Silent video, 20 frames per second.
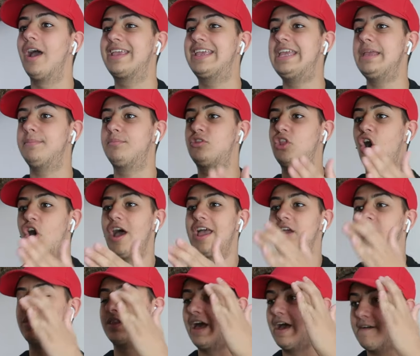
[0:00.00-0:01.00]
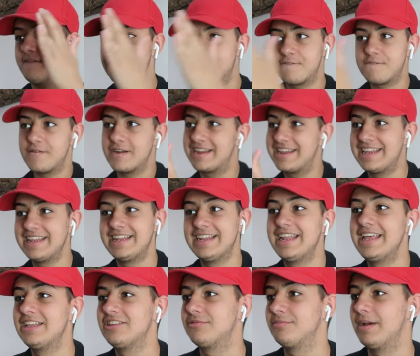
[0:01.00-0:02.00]
keep dying on that. Freaking
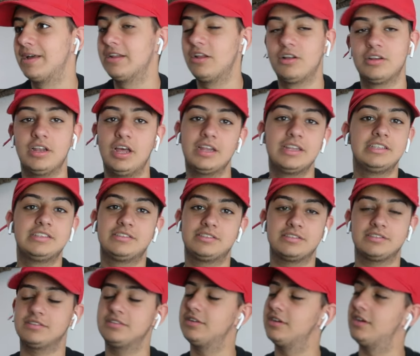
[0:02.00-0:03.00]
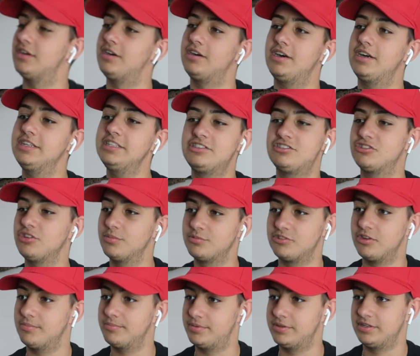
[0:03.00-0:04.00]
ledge, man. I need to stop
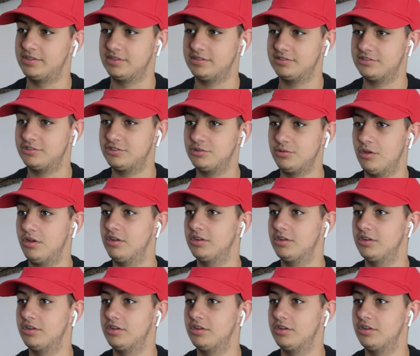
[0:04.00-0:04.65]
jumping too